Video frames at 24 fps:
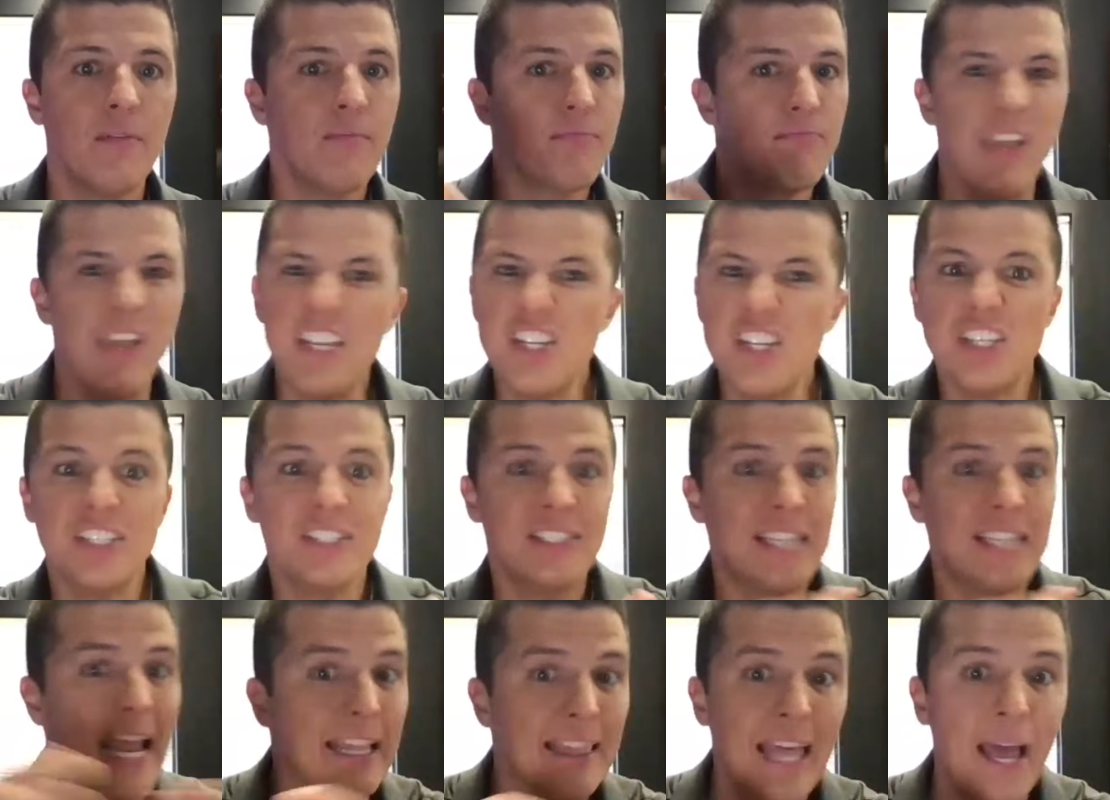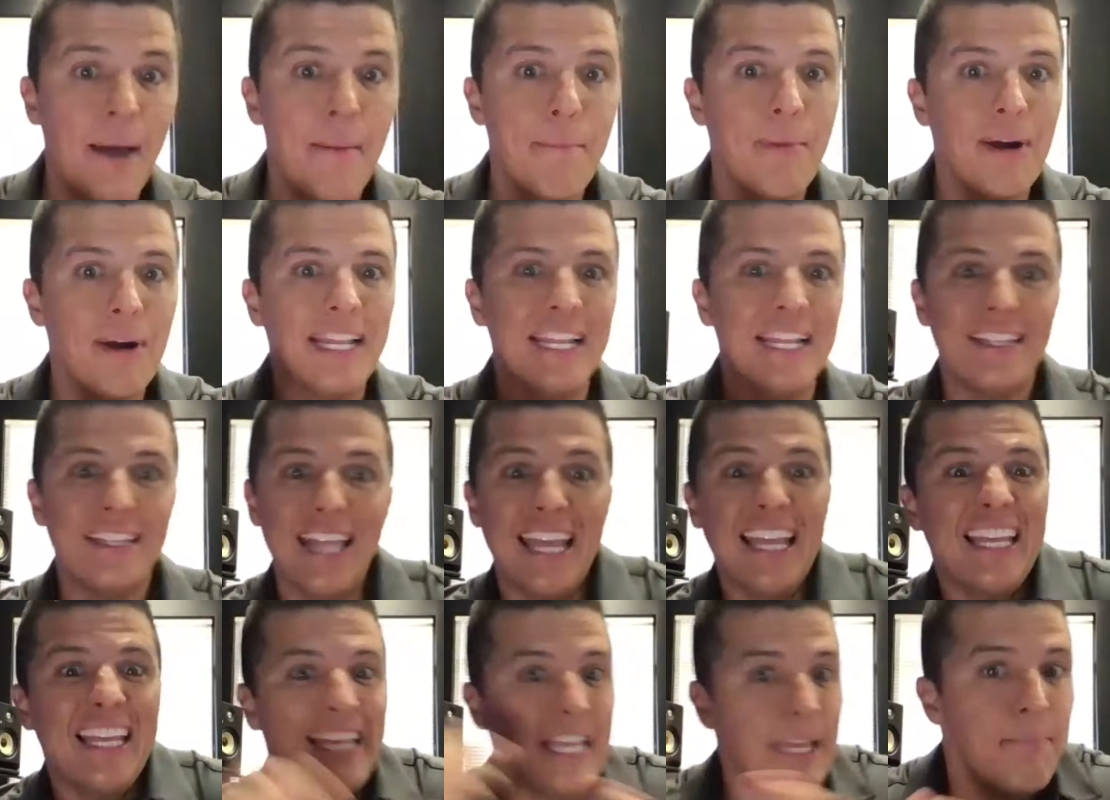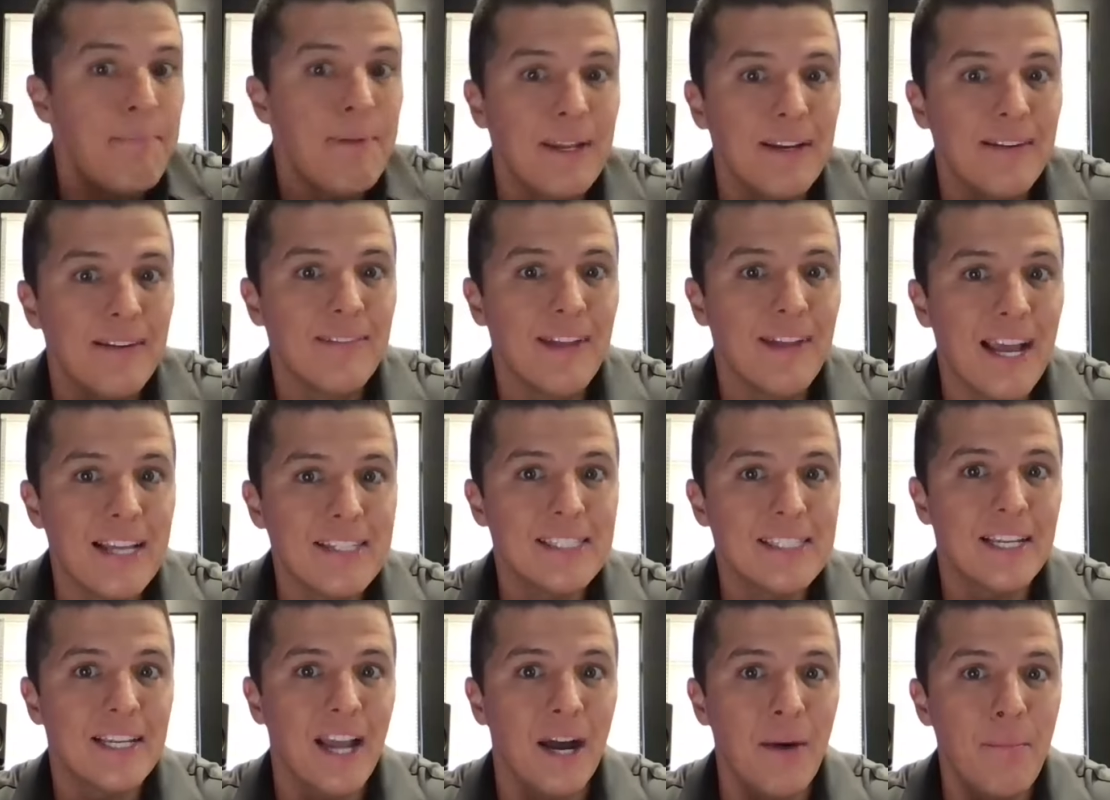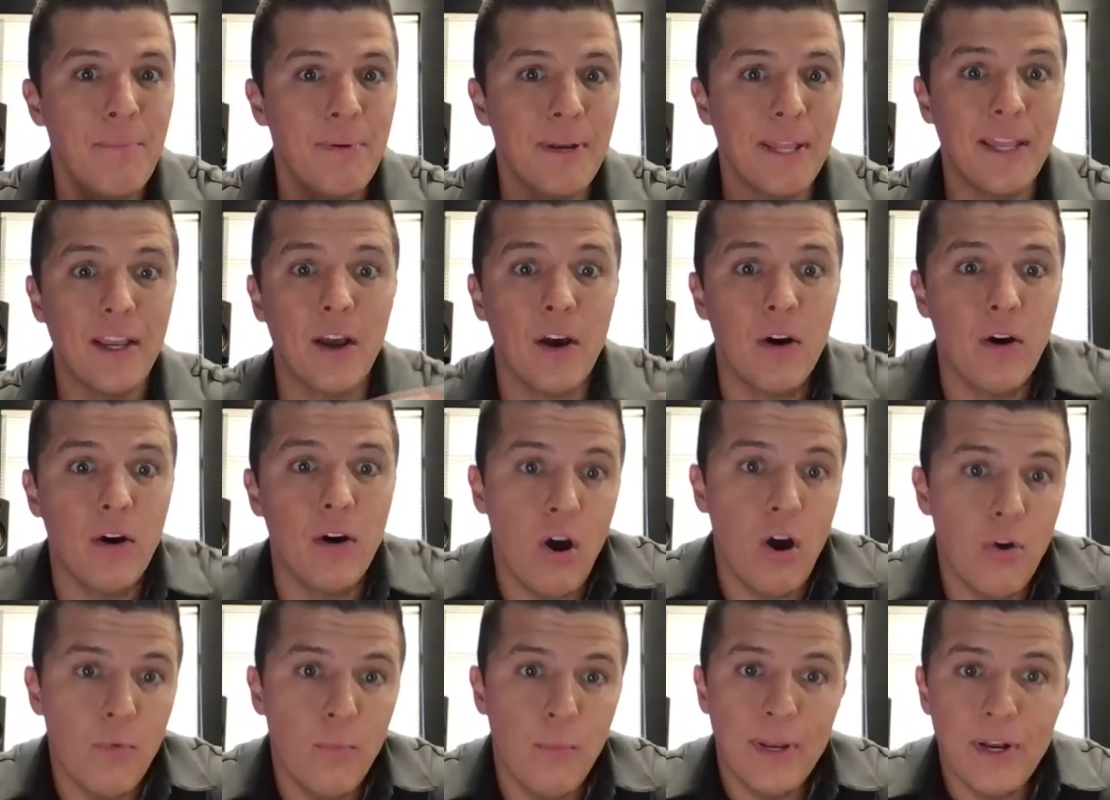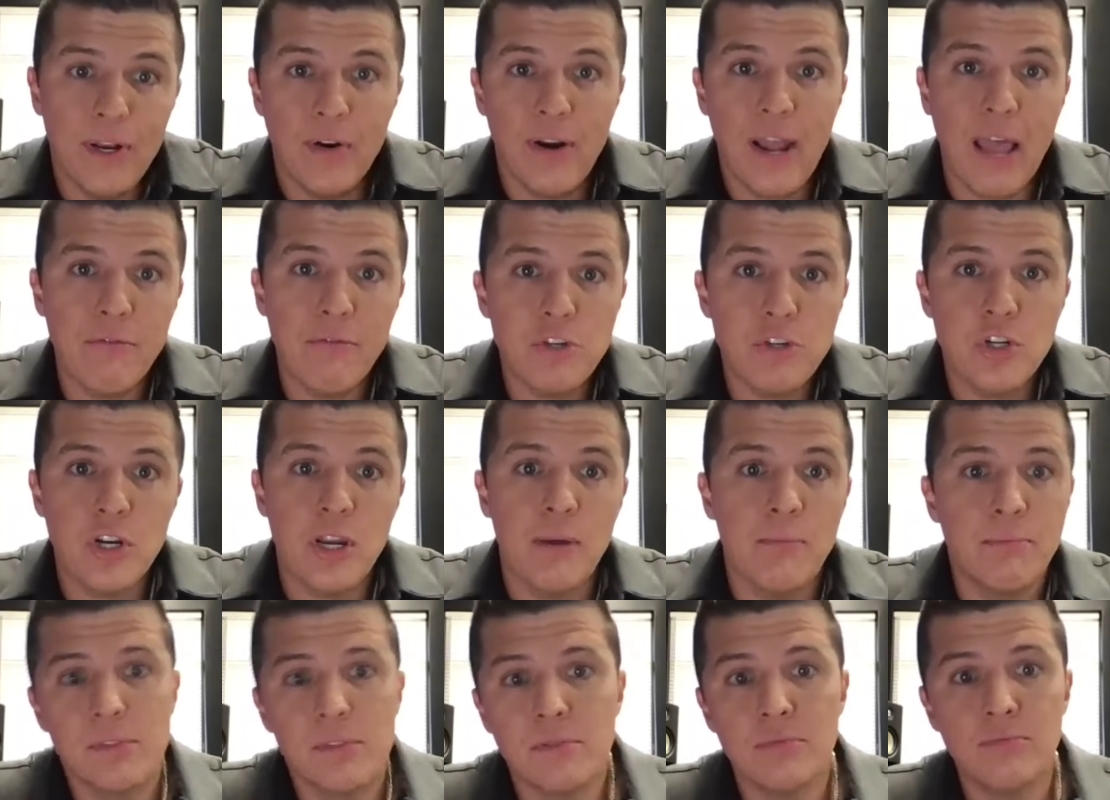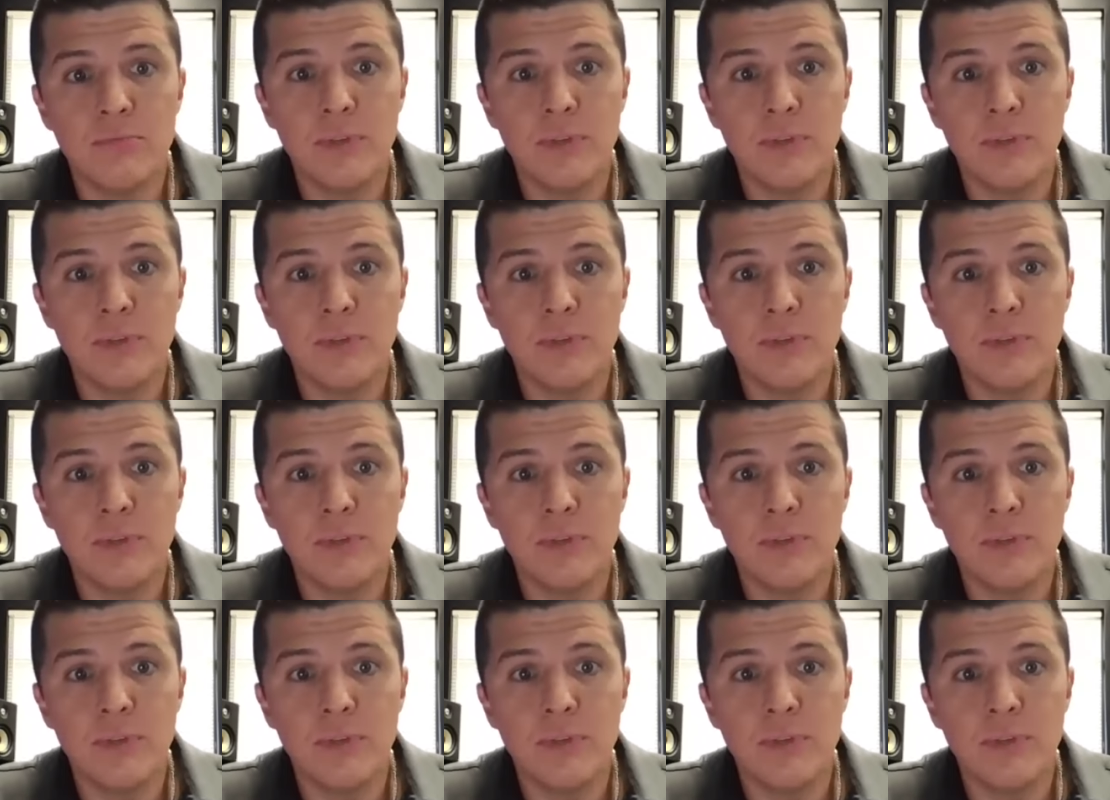they just take that money and they keep it as the company and go, oh, we don't have trips.